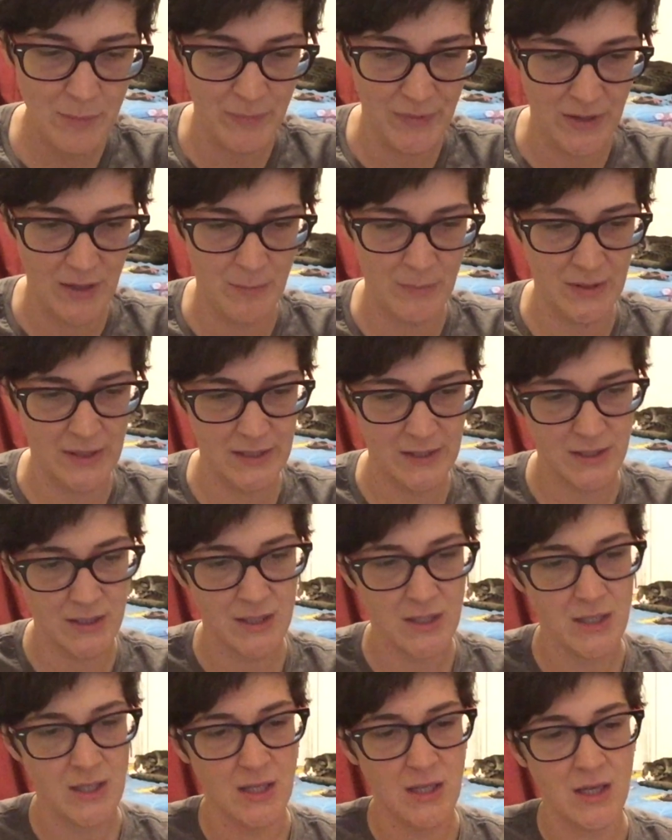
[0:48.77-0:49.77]
But I'm like,
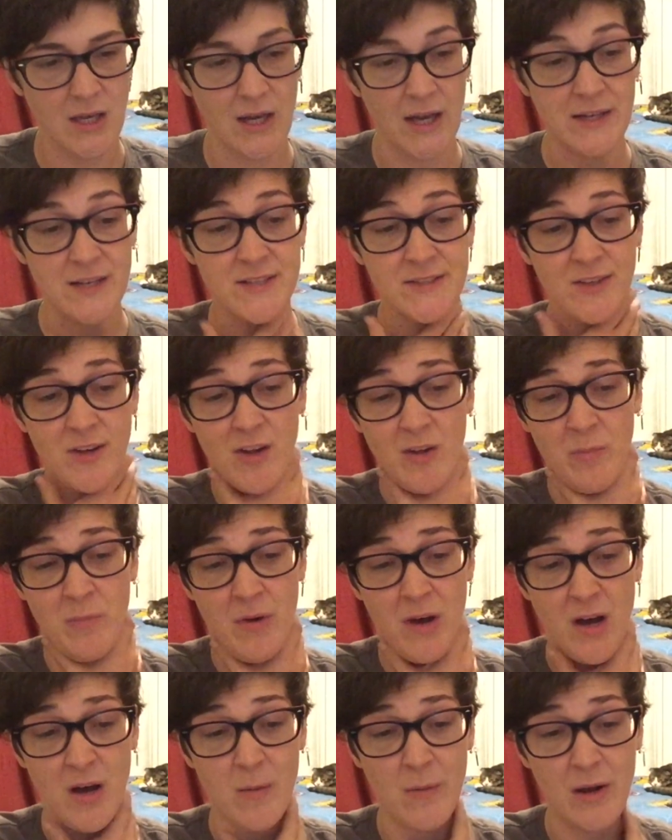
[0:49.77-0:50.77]
I just called
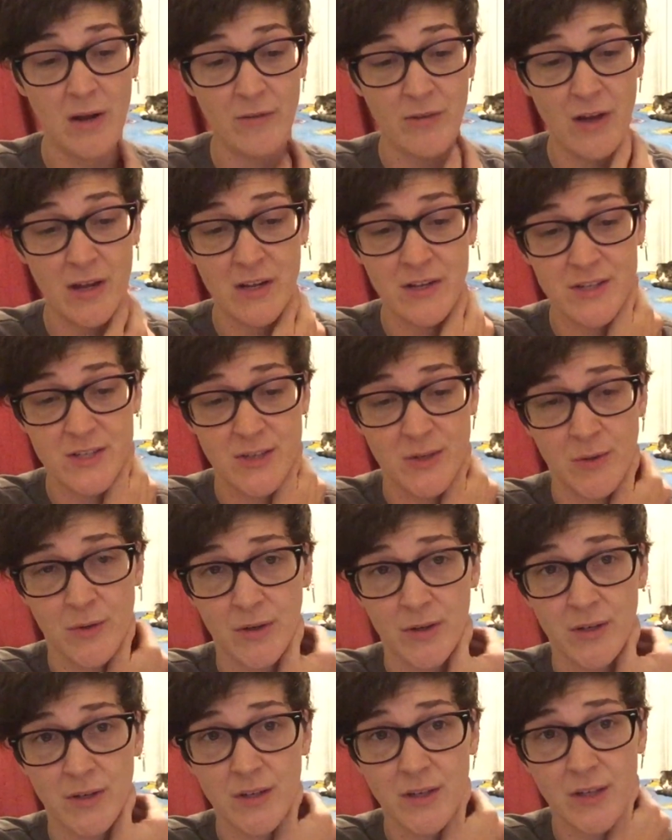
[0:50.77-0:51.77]
mom and I read it to
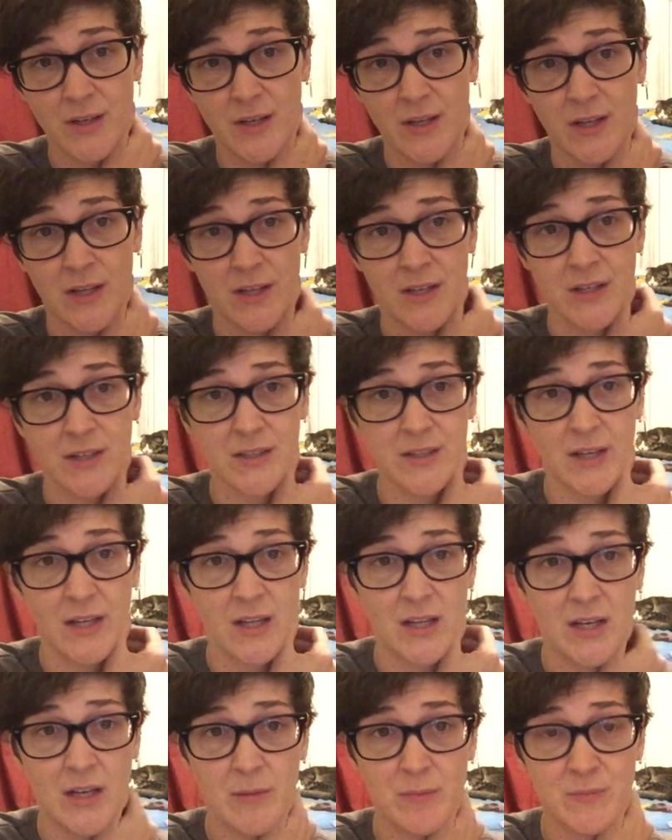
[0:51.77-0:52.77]
her, and
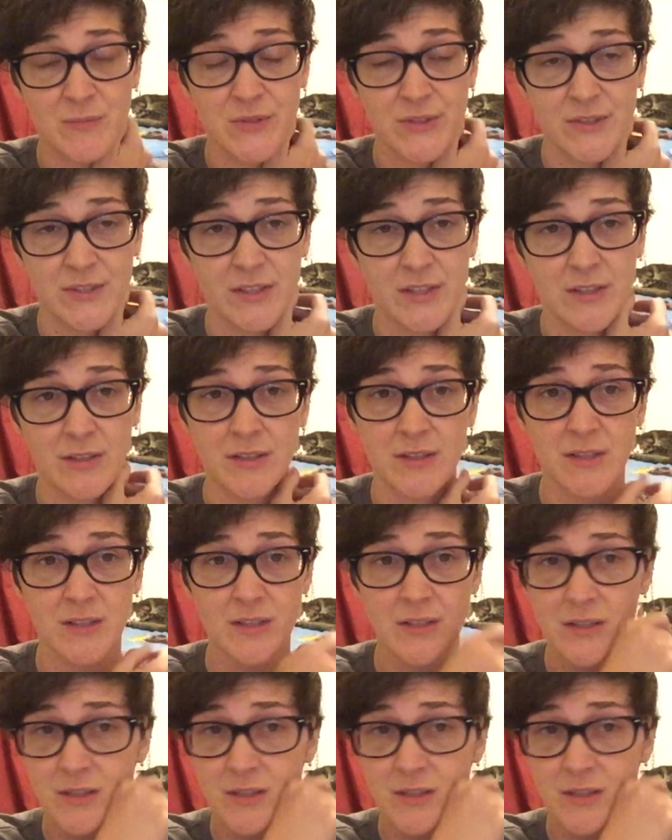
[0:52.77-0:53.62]
I'm just gonna,